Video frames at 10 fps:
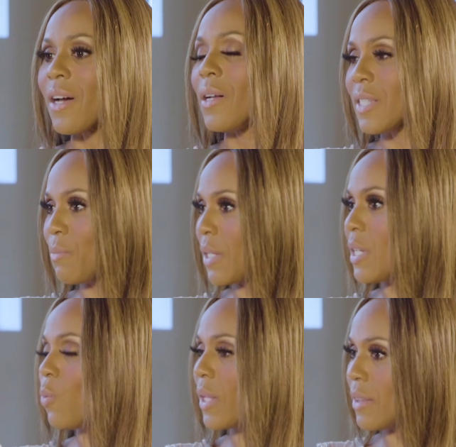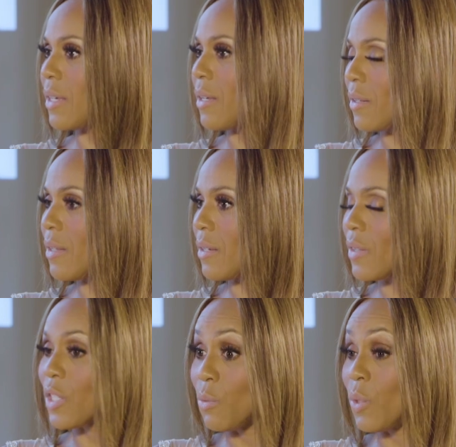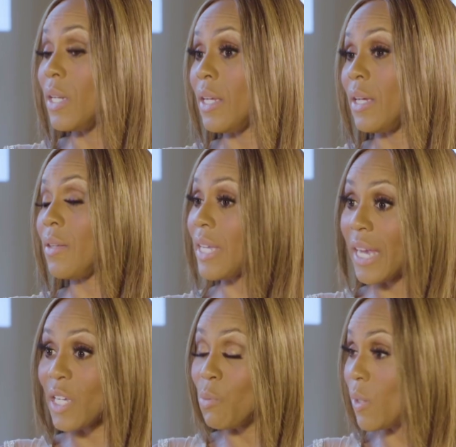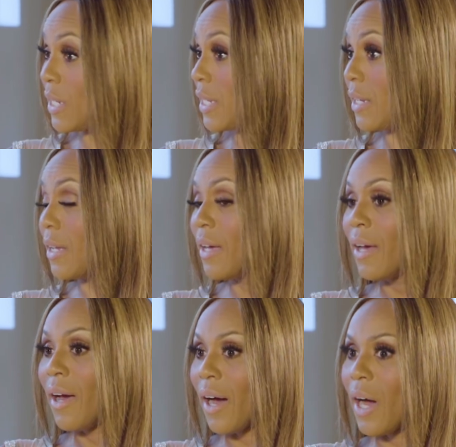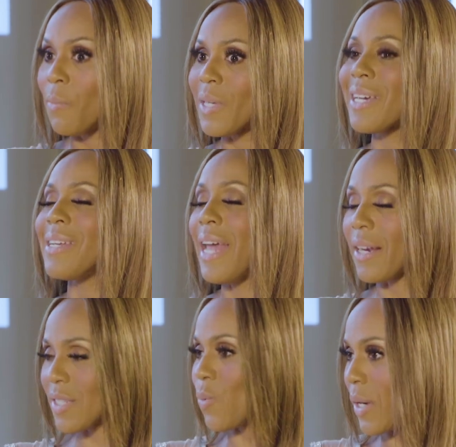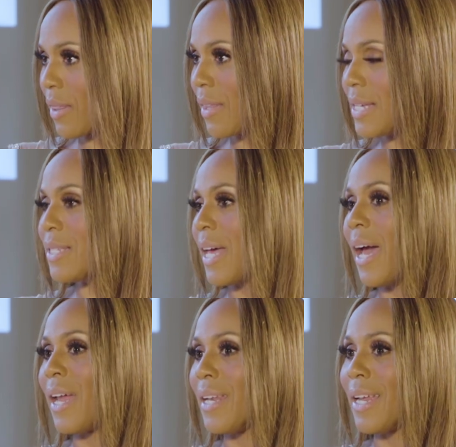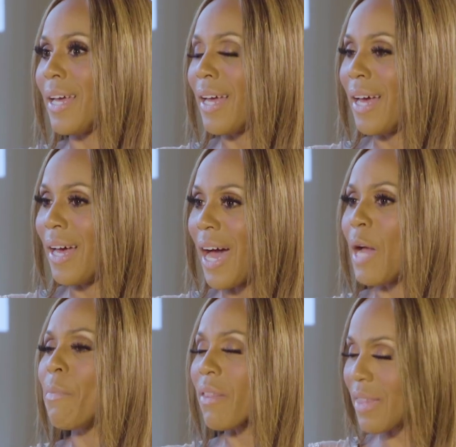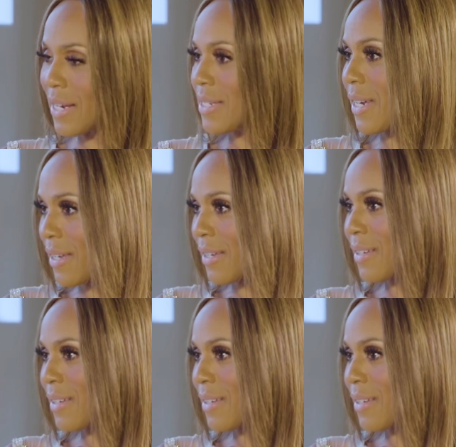ultimately what the community, the gay community, connects with, is that I'm authentic.